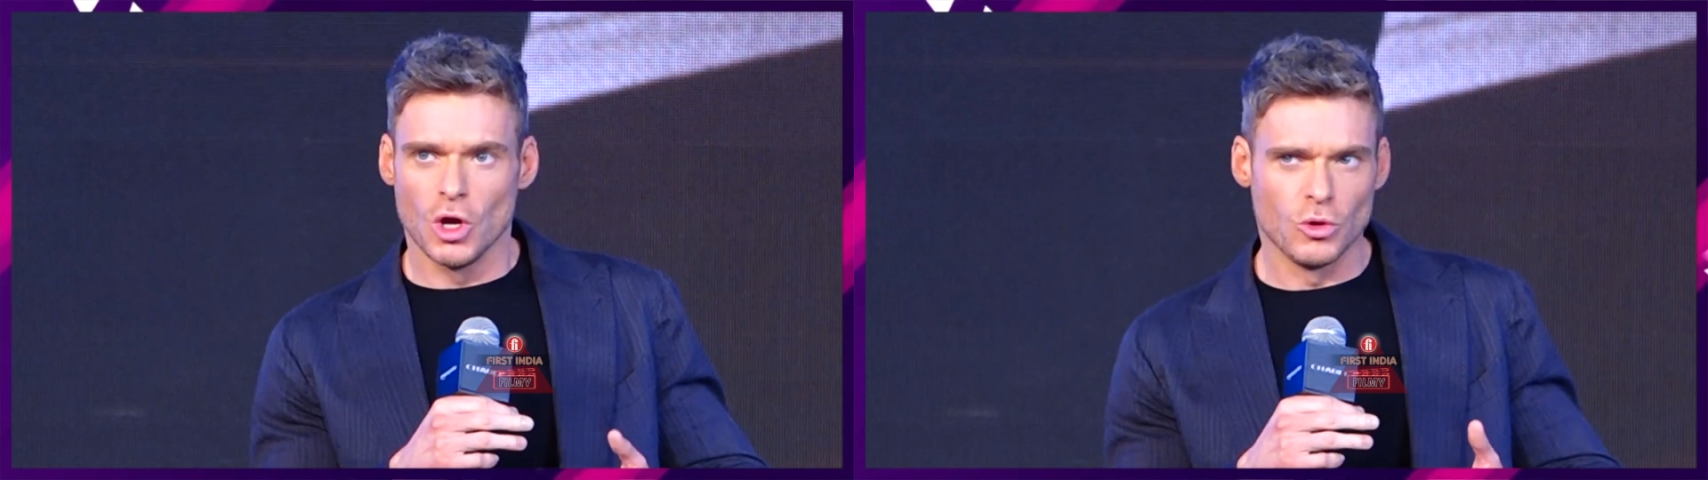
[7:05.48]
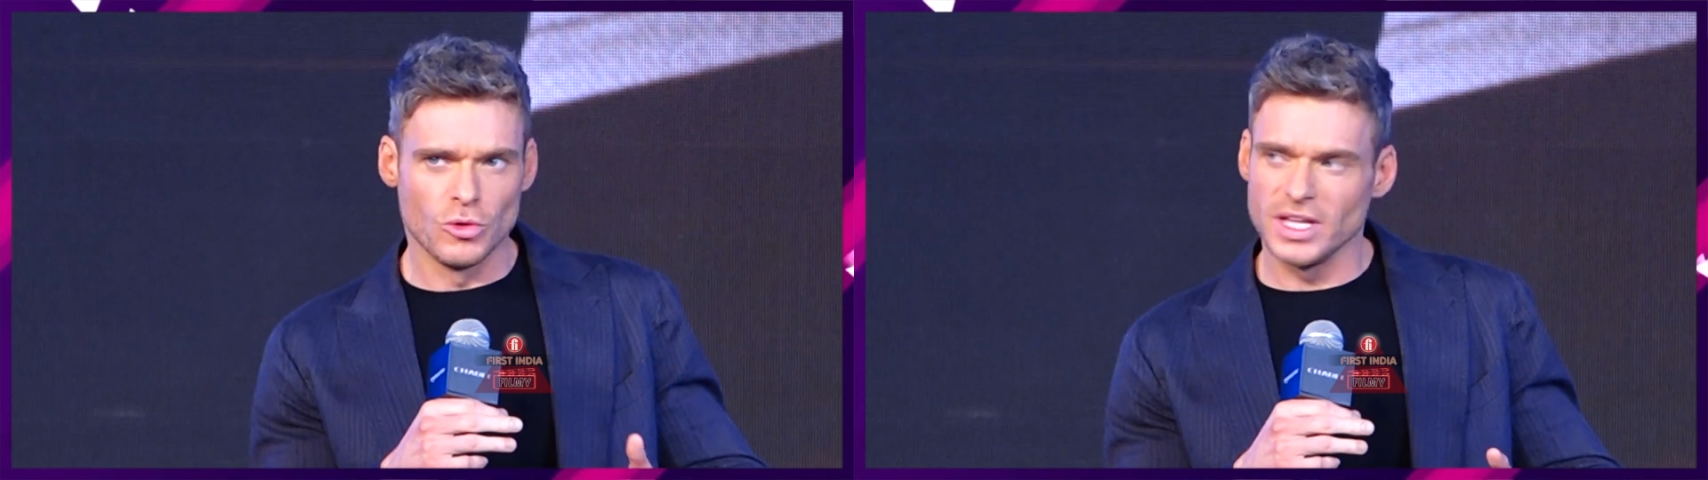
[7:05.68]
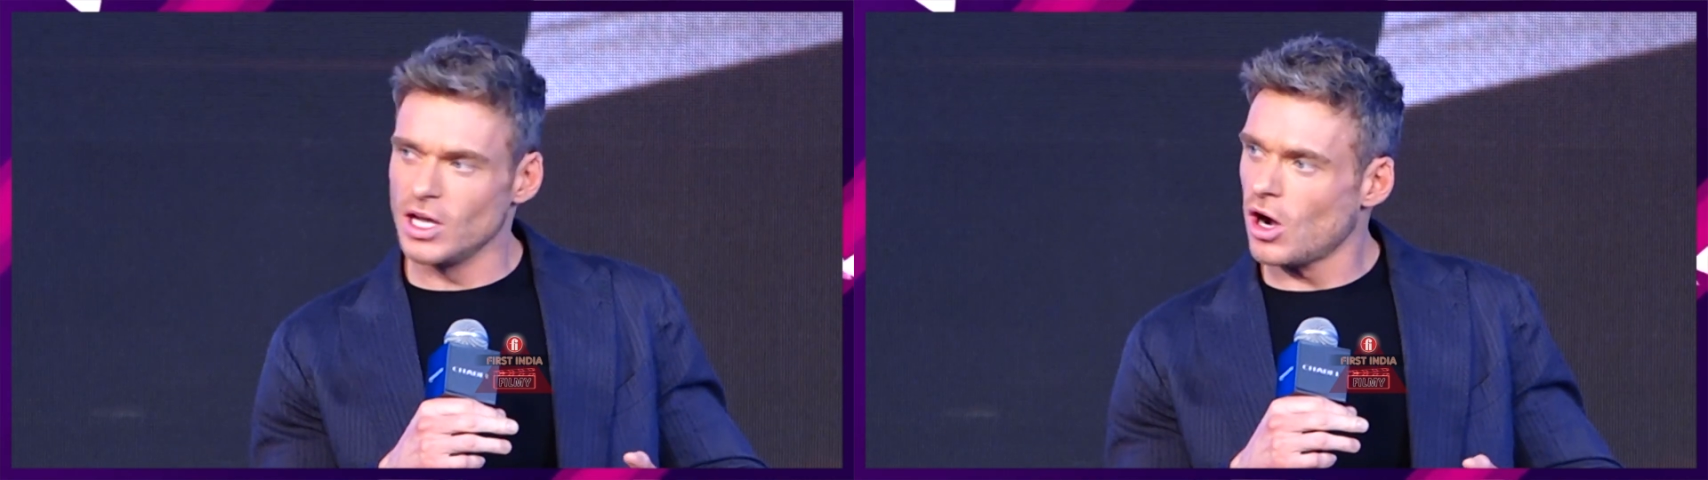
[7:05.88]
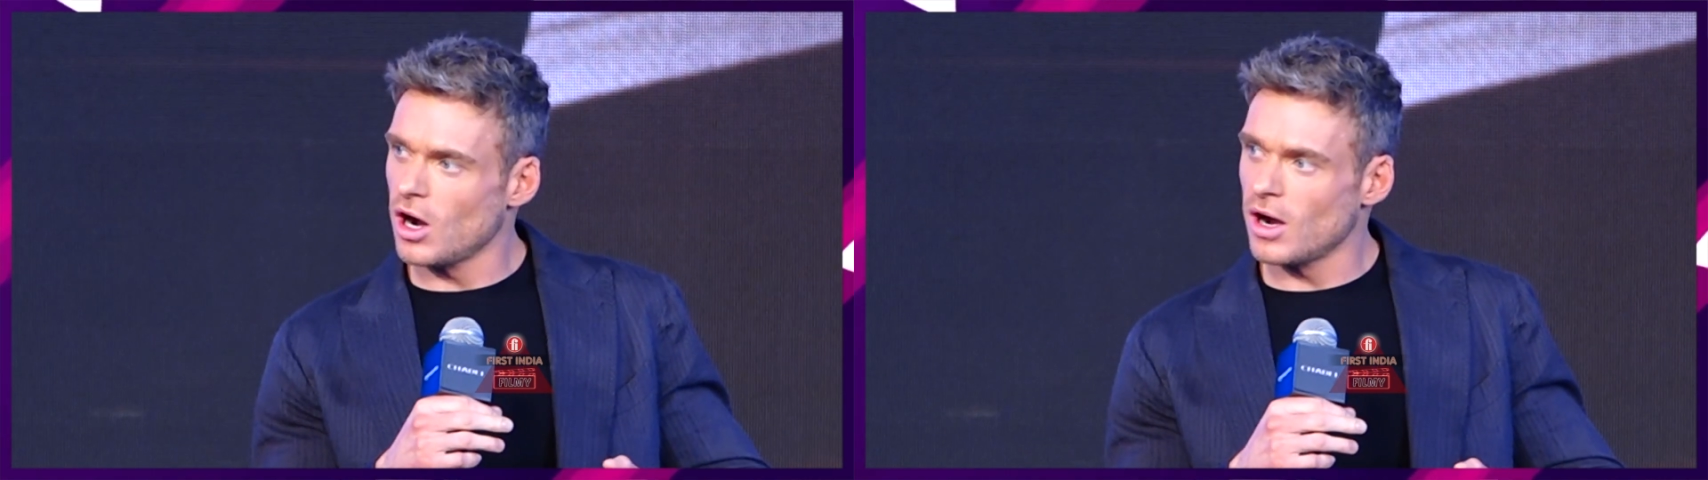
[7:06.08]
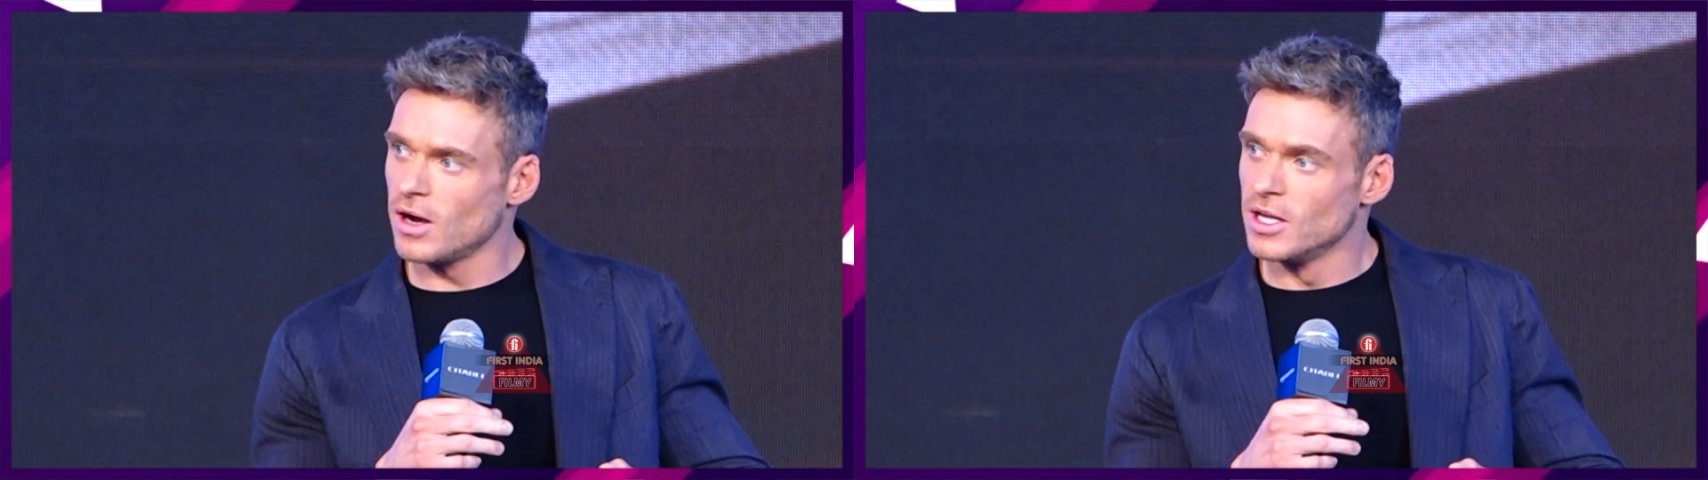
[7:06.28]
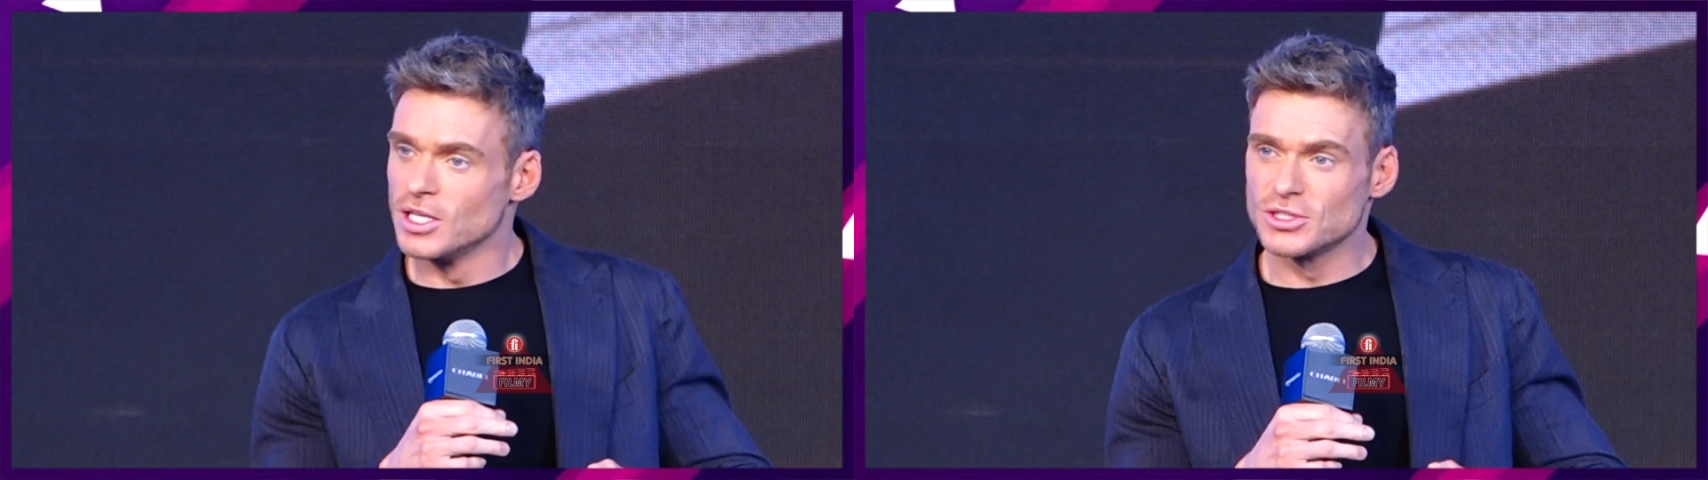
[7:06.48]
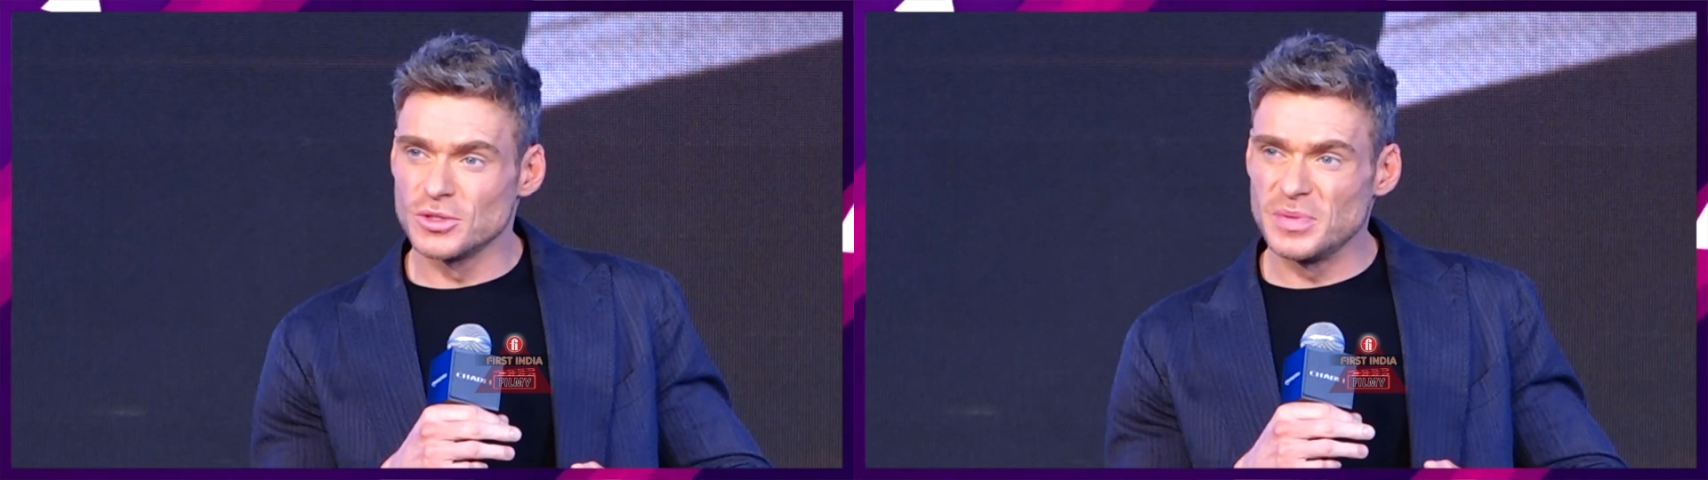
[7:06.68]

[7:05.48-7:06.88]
who they are. To